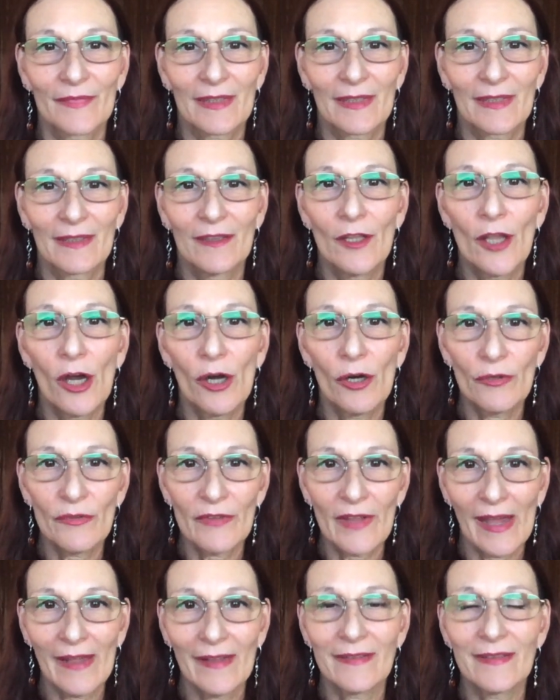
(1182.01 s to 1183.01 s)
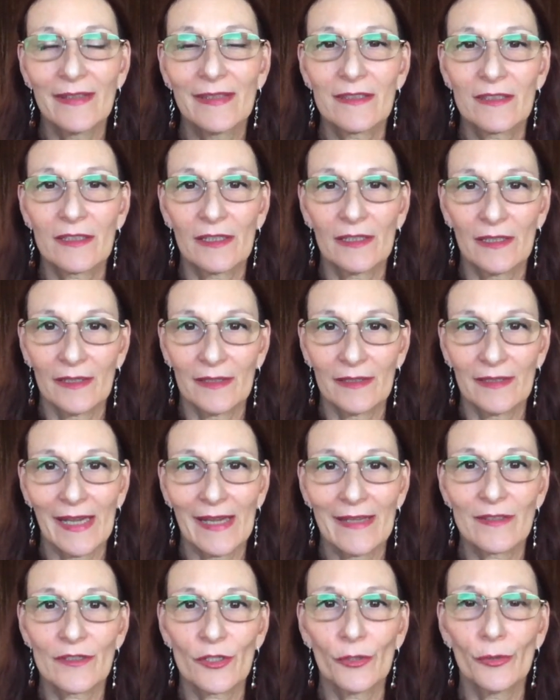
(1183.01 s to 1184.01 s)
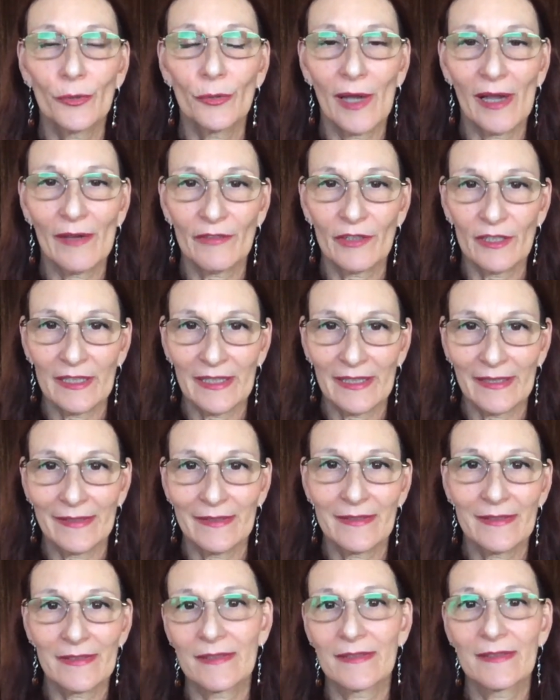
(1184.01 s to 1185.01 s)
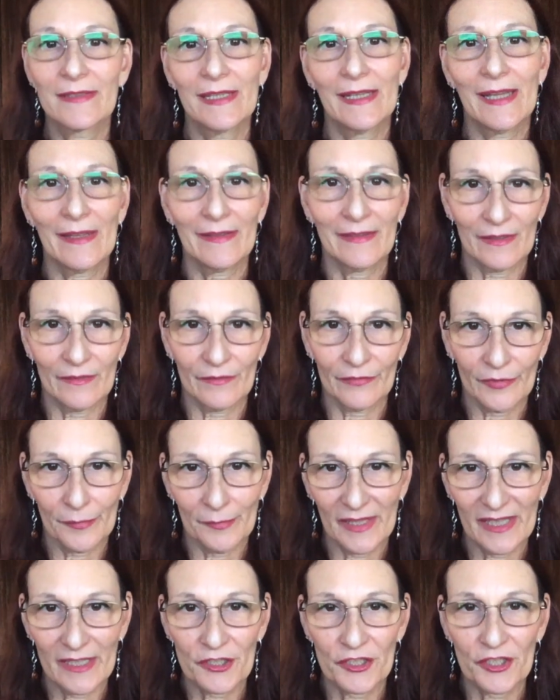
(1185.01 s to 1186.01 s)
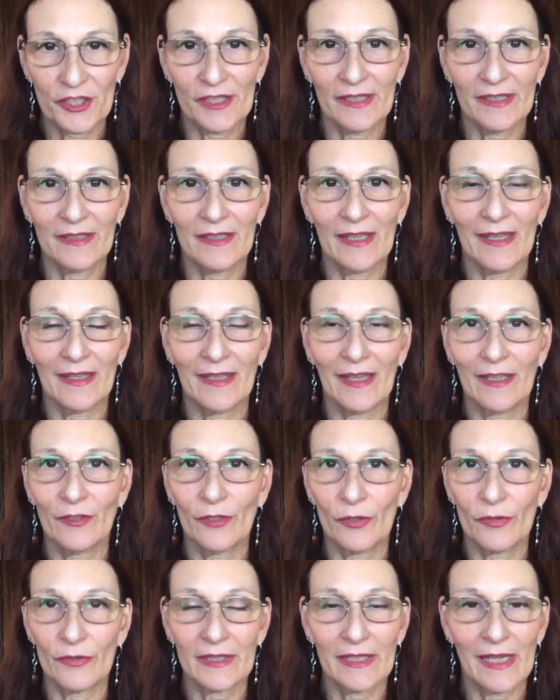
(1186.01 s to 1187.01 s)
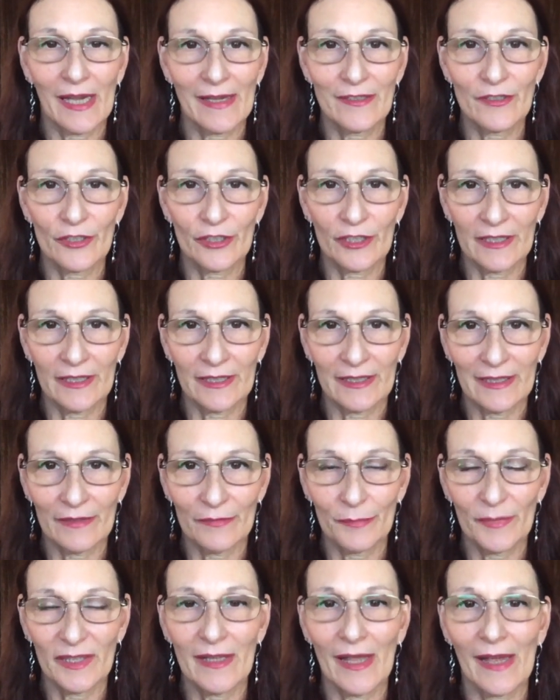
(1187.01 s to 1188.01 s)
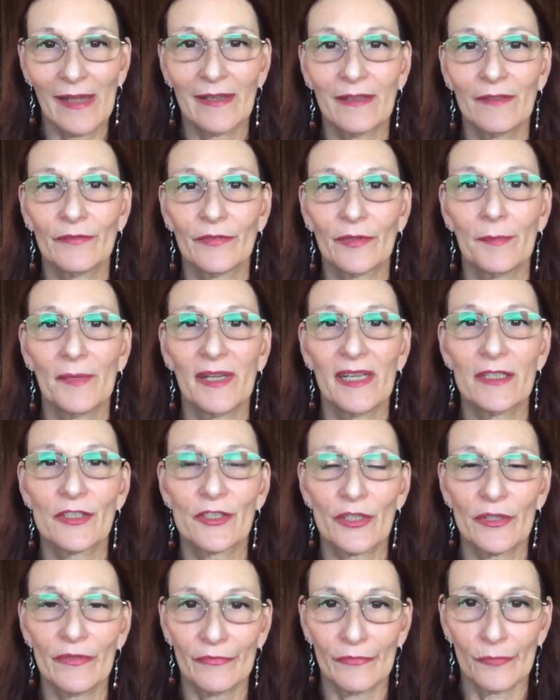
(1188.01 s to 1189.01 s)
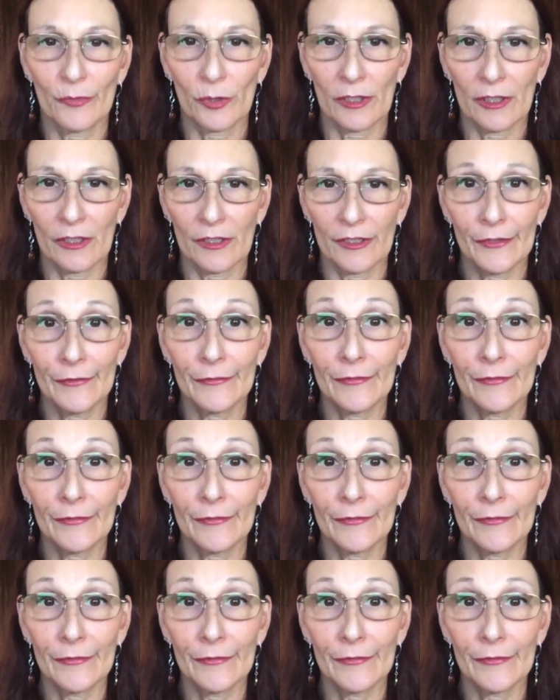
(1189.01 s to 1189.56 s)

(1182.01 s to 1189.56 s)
know that it's going to get to whoever needs to get the information, and I know the guides are going to give me that information for you